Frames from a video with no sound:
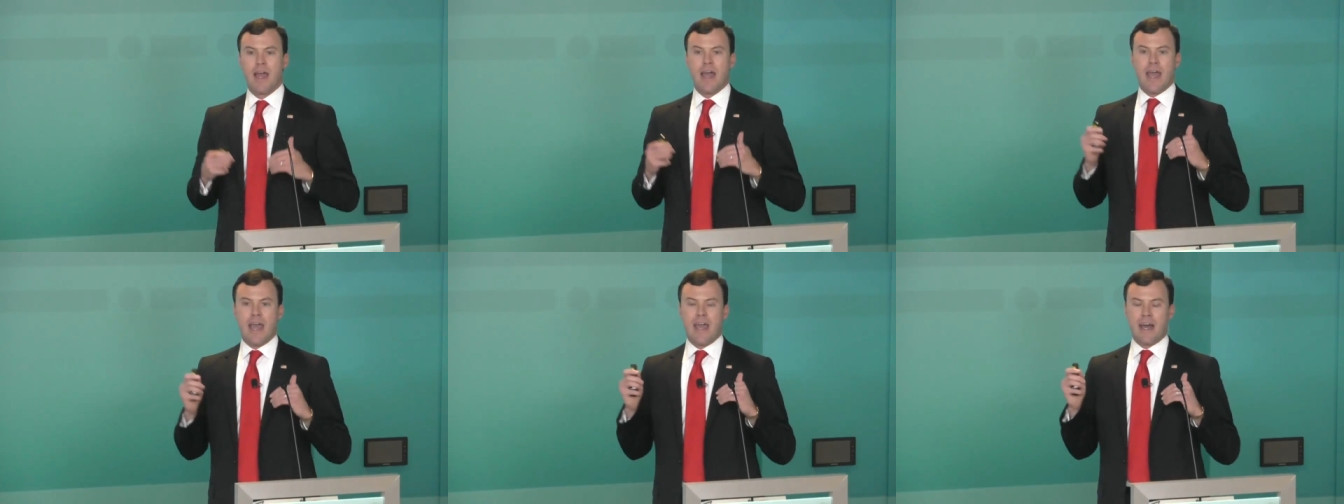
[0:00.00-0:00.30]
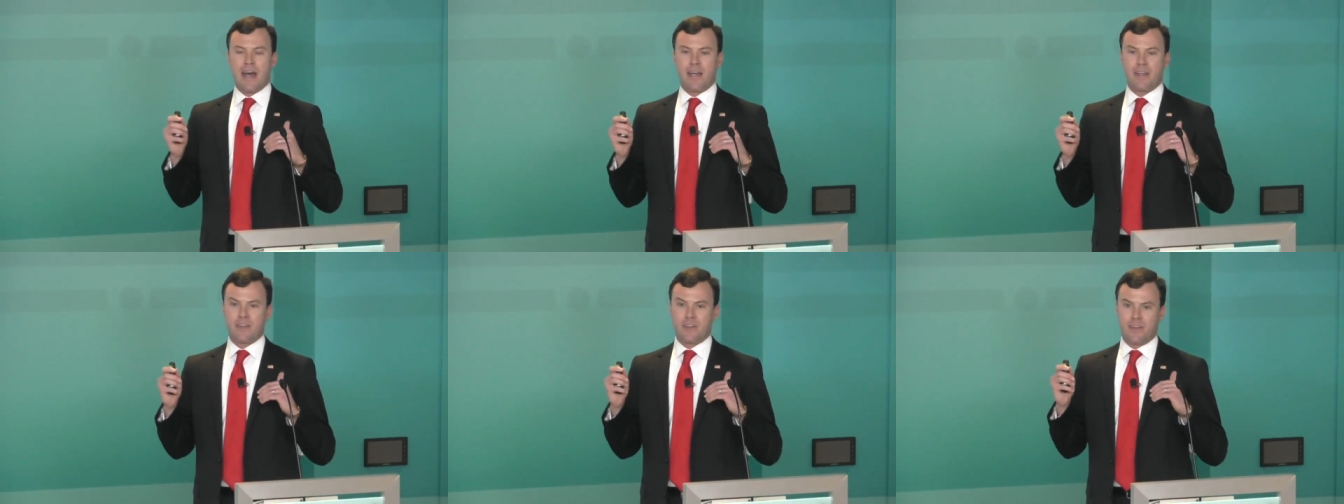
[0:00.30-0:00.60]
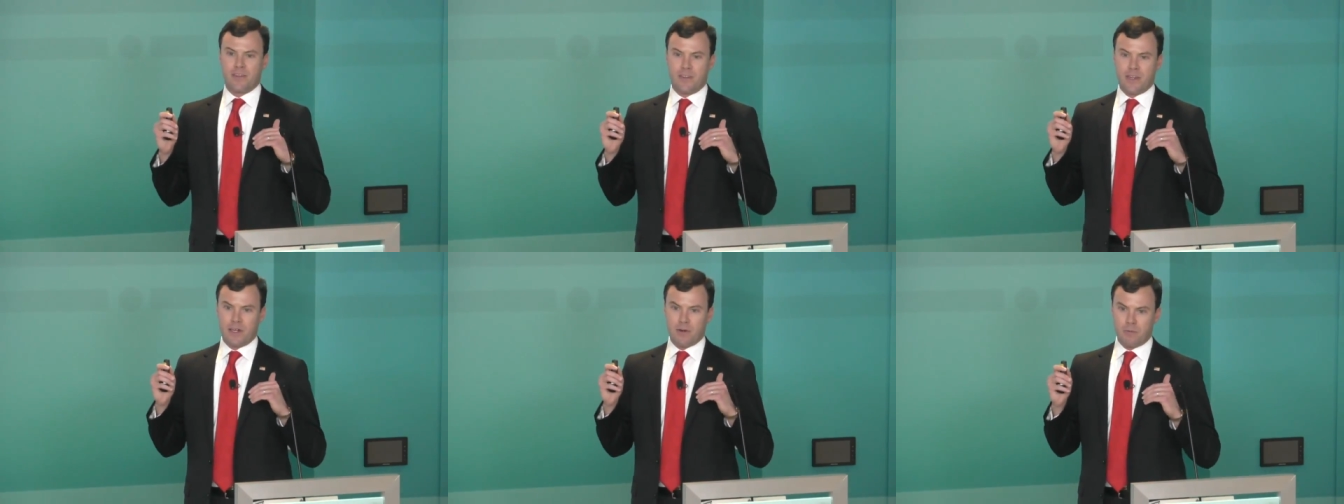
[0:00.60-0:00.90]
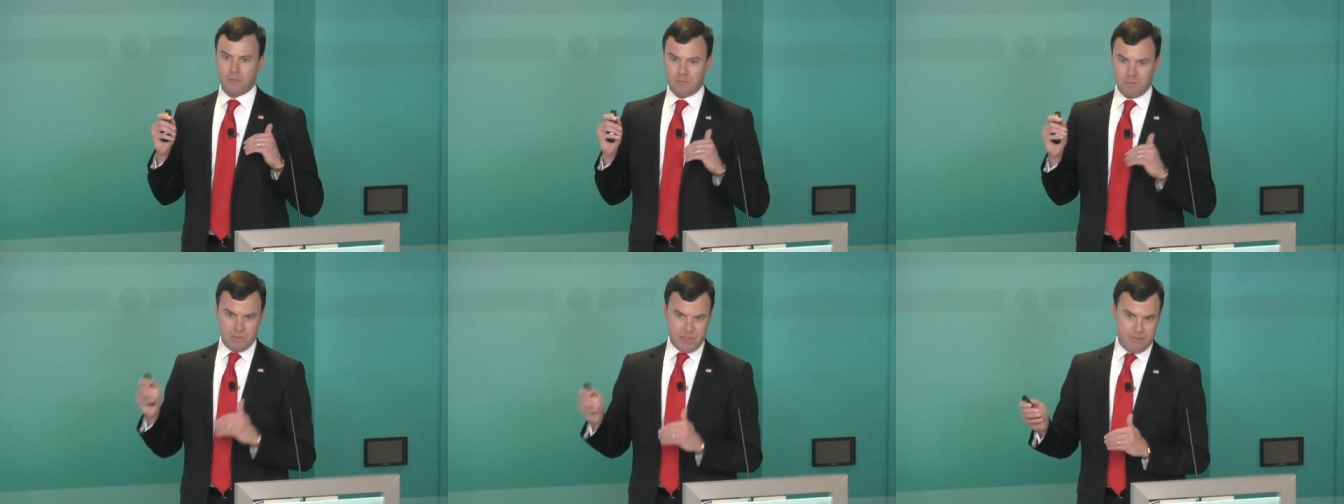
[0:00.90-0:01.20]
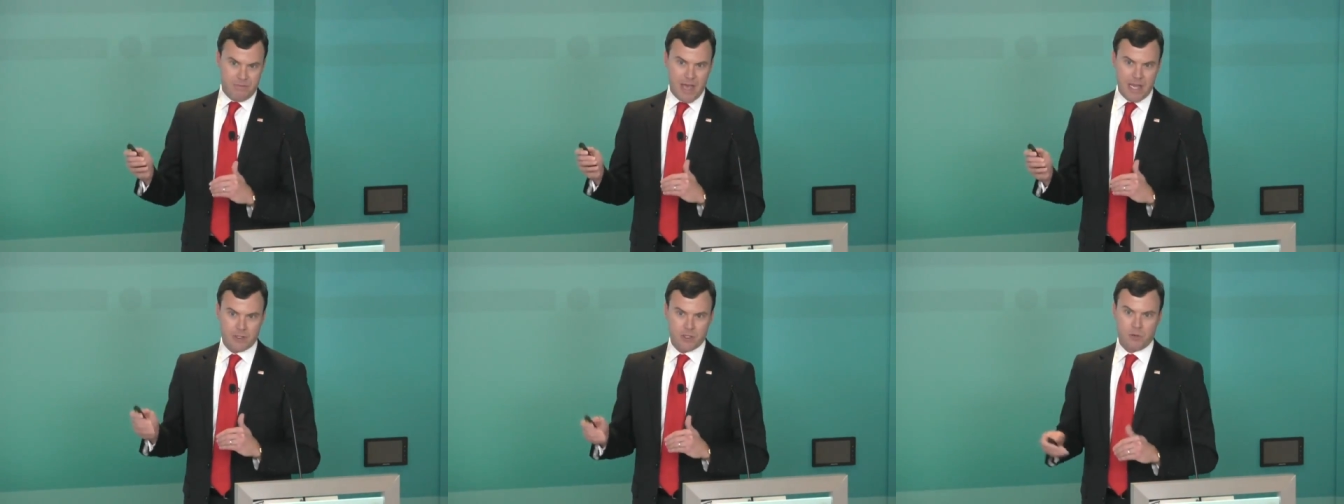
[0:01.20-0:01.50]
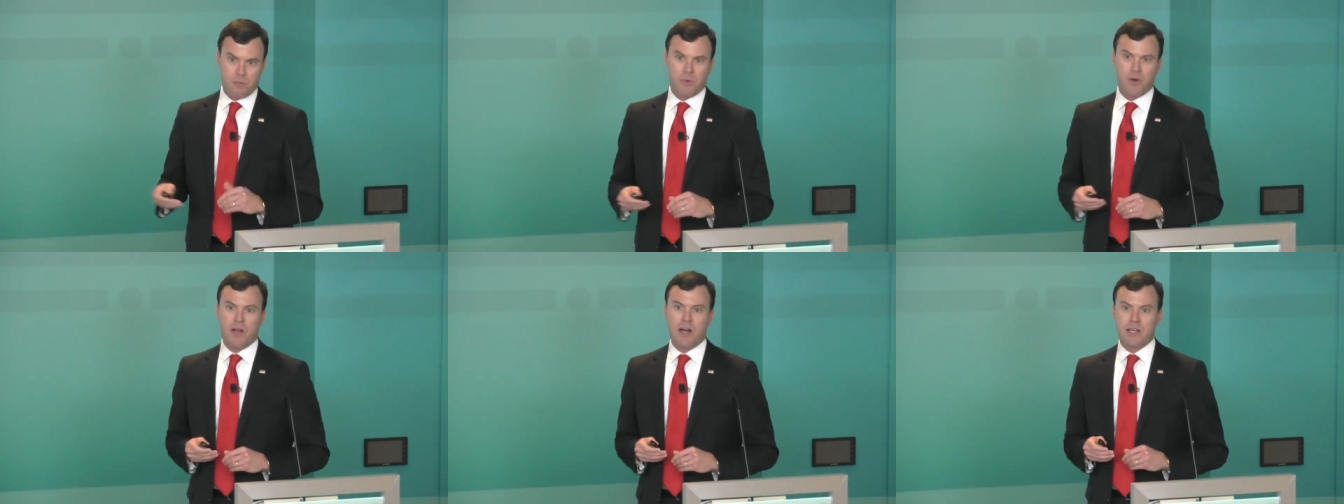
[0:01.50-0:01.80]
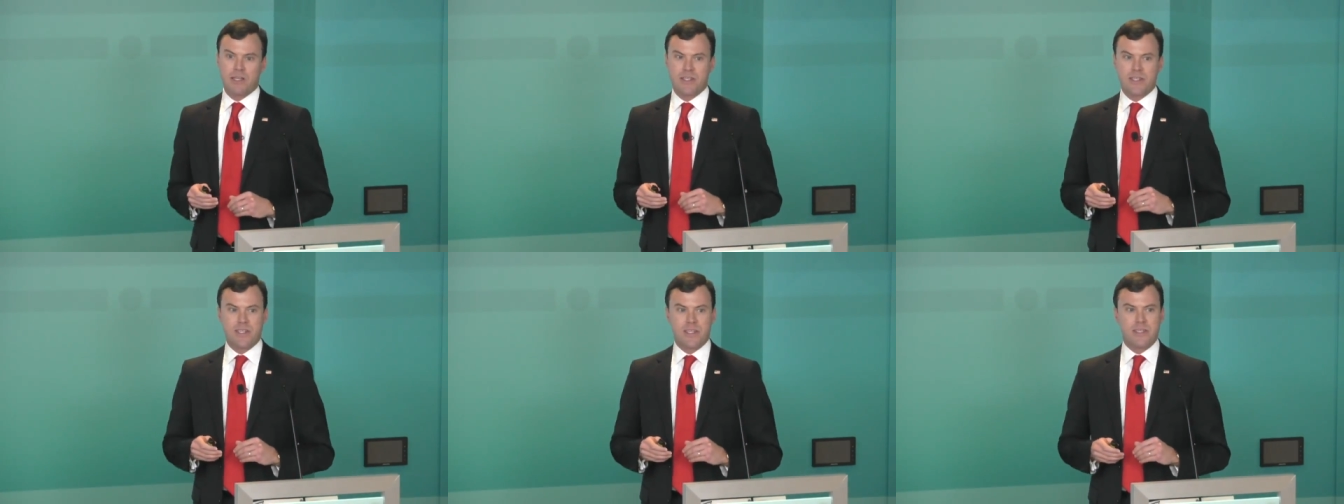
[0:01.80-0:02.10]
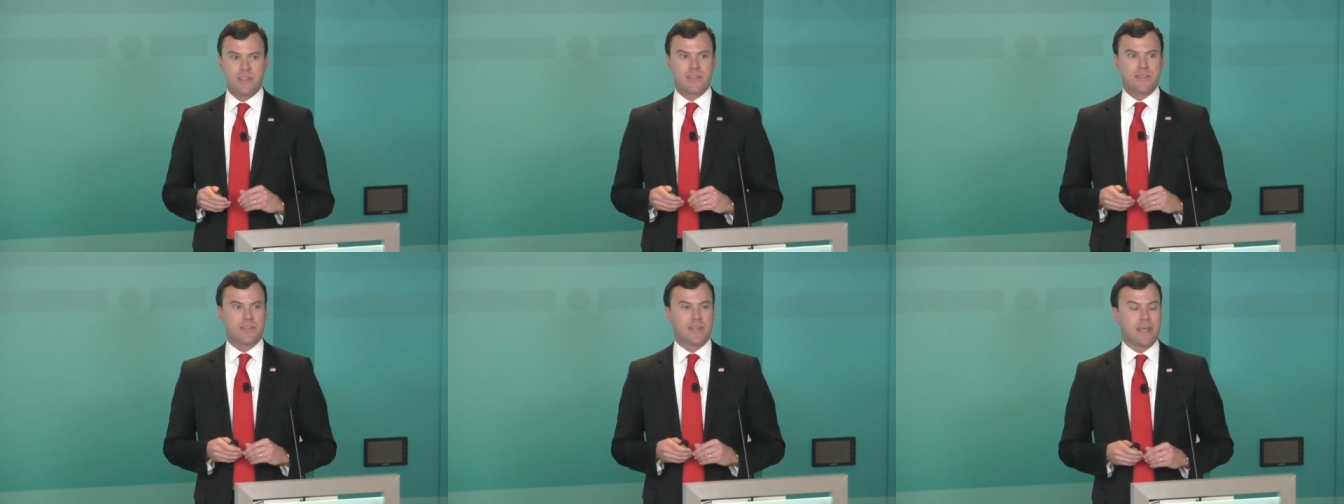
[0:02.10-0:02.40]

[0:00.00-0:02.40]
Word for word: and their de facto proxies,